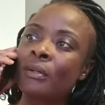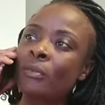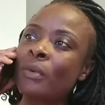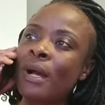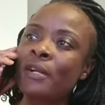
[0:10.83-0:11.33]

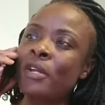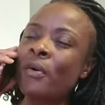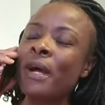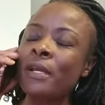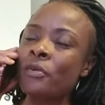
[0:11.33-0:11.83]
Why
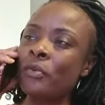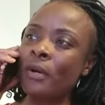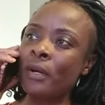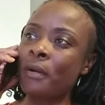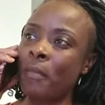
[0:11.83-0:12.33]
are you
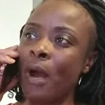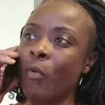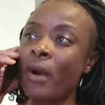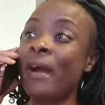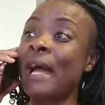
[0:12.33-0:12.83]
worried about
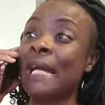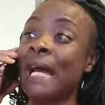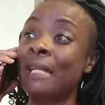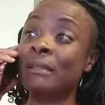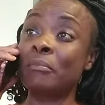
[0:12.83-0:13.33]
where I
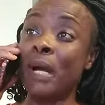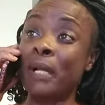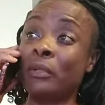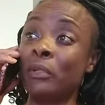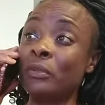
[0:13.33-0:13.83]
got my
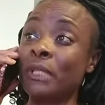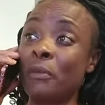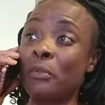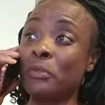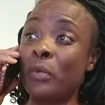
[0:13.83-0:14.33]
clothes? I
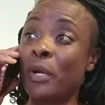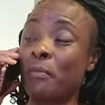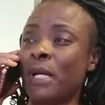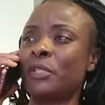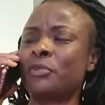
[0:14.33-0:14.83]
was wearing
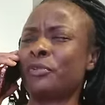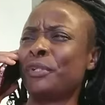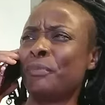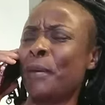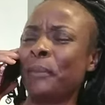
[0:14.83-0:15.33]
my jewelry,
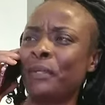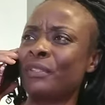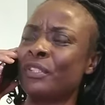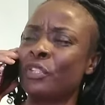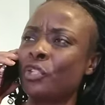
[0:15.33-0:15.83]
my purse,
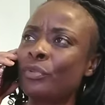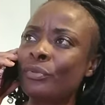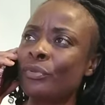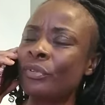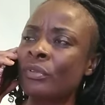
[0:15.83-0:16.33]
and
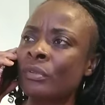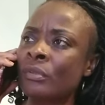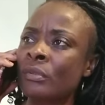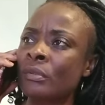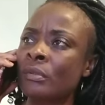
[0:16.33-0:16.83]
shoes.
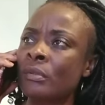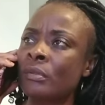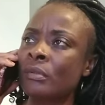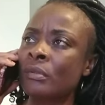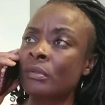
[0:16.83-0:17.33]

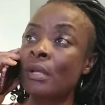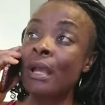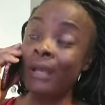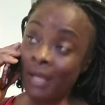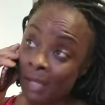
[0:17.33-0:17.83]

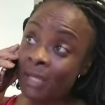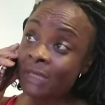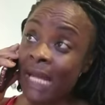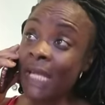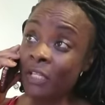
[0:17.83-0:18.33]
It looked
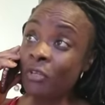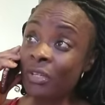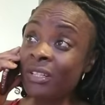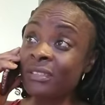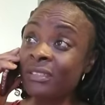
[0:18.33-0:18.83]
like
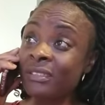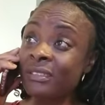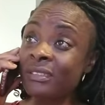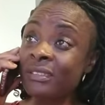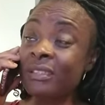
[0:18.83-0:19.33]
yours.
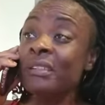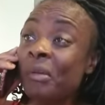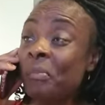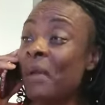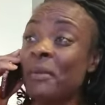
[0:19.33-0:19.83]

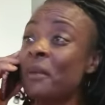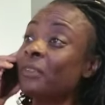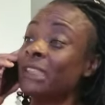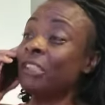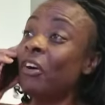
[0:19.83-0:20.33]
Maybe it
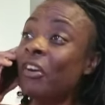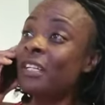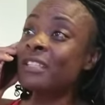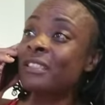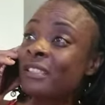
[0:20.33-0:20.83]
was
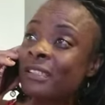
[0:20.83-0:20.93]
yours.